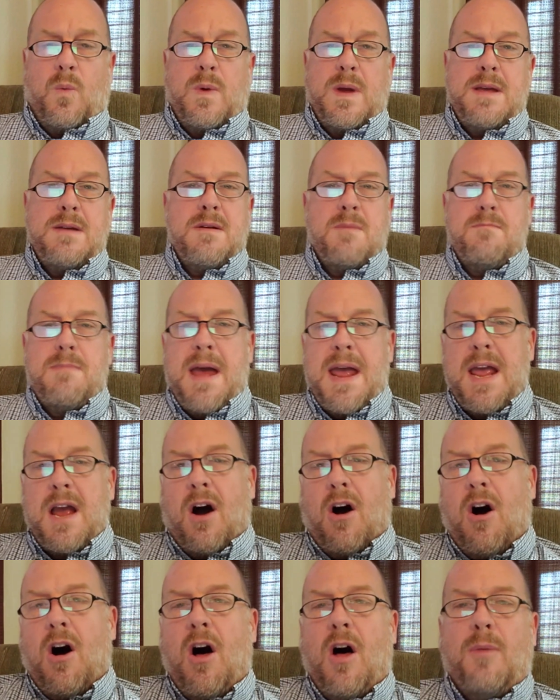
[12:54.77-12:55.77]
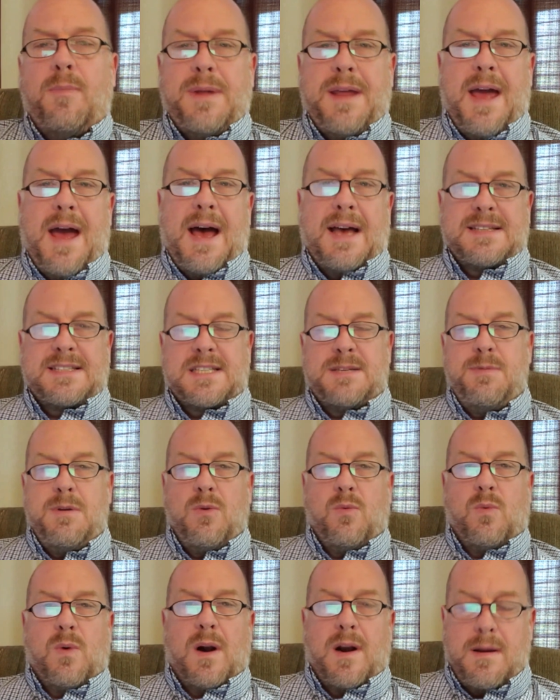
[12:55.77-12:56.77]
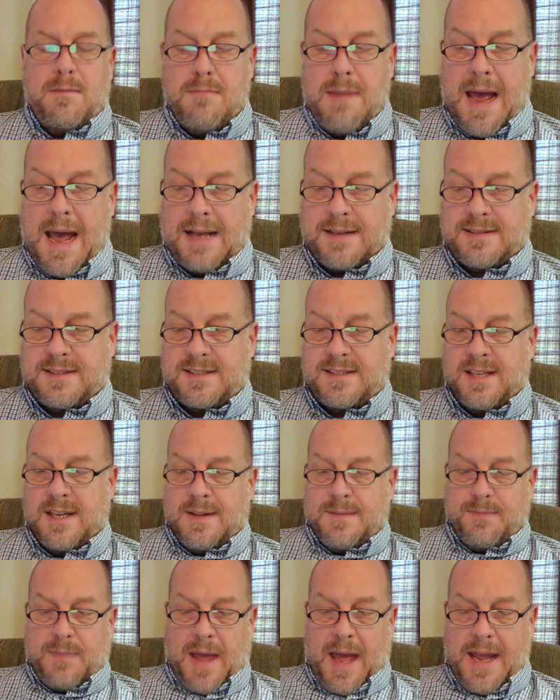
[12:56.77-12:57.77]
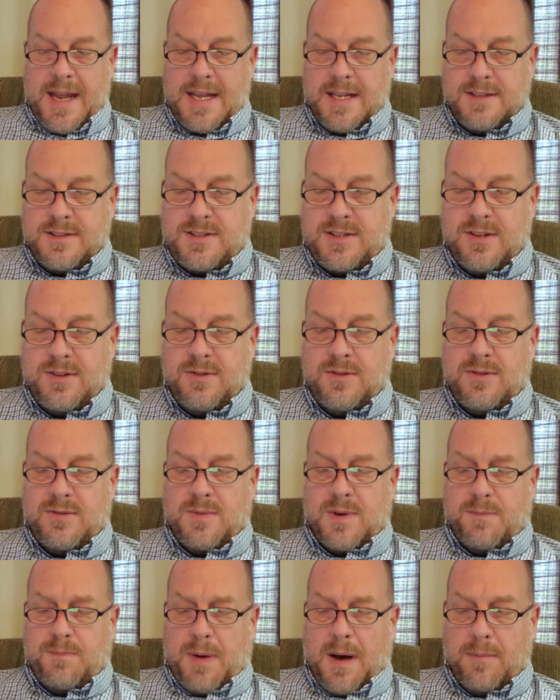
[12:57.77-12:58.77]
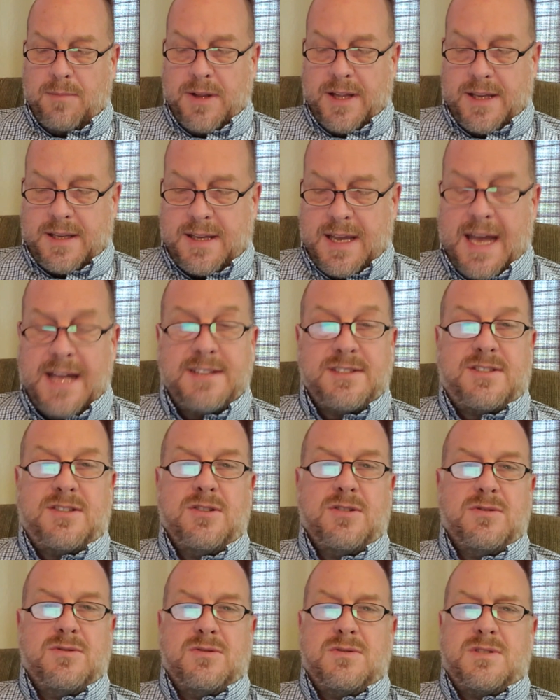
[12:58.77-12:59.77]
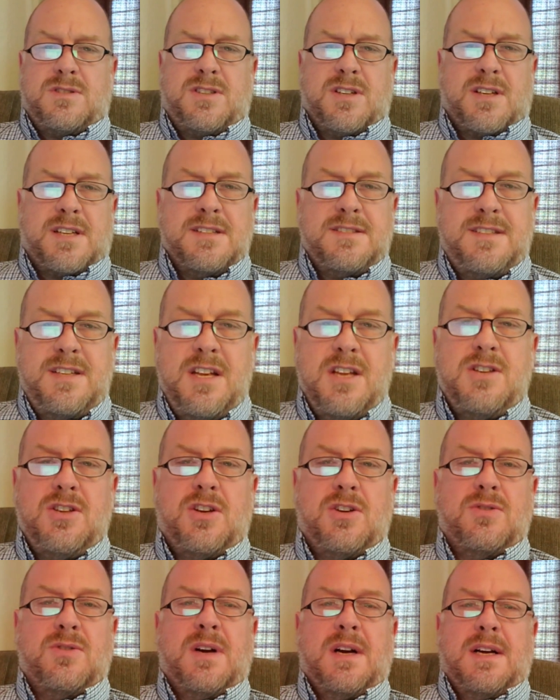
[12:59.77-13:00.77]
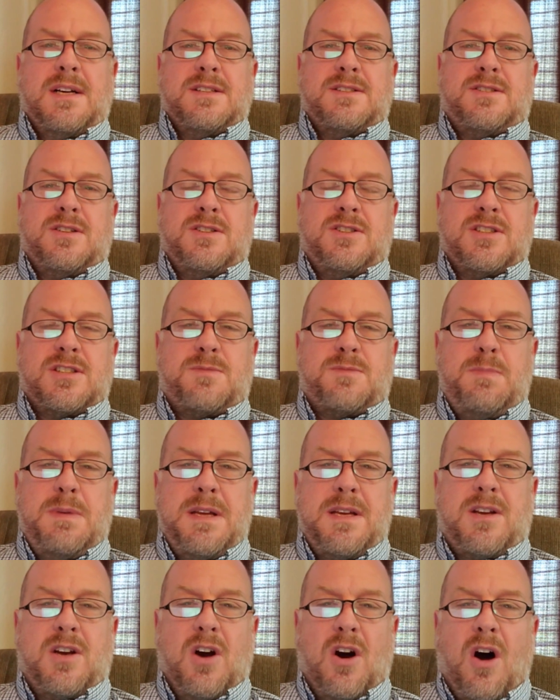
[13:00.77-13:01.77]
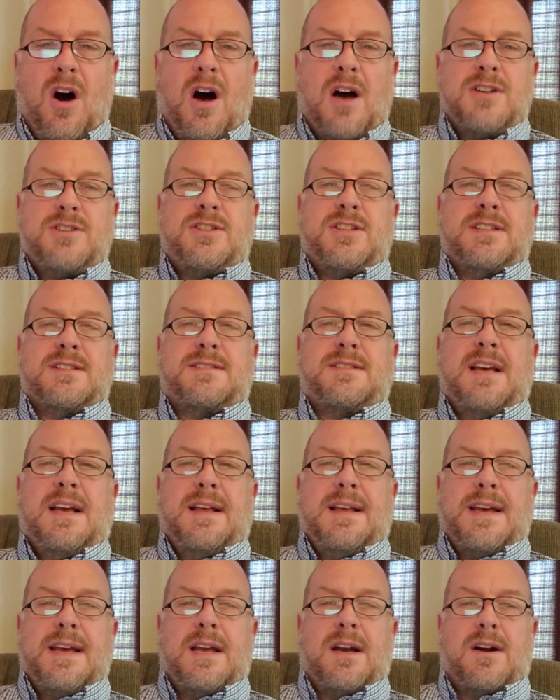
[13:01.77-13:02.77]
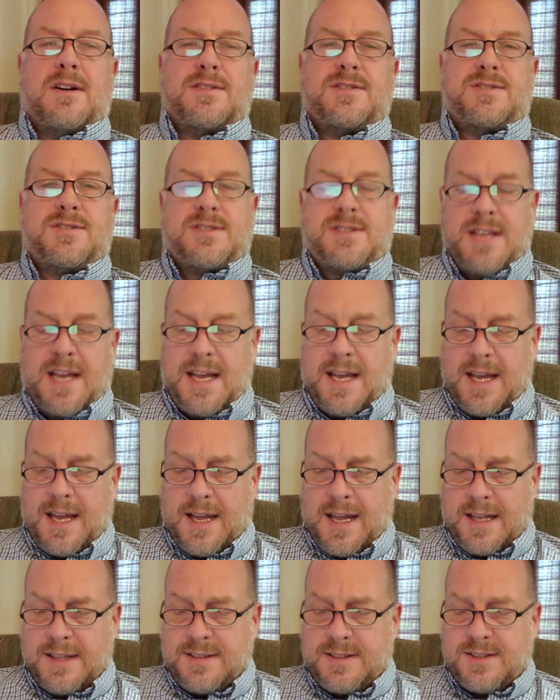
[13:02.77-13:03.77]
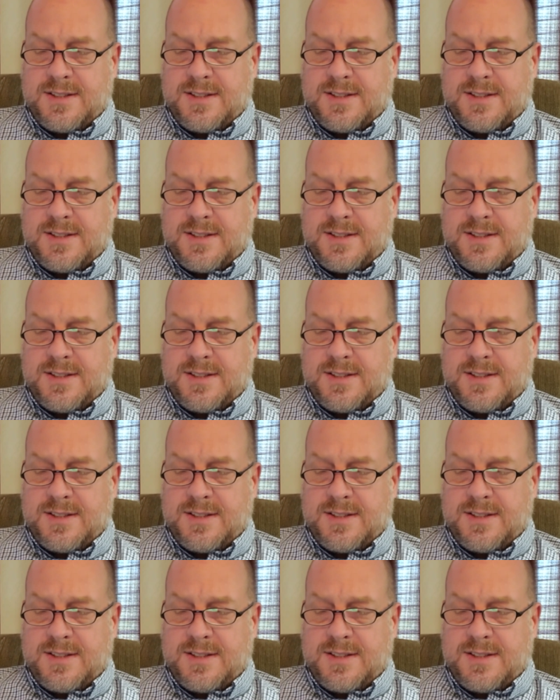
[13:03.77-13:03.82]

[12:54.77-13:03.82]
we may all be asked to be wearing masks into public and to continue to just be cautious in our and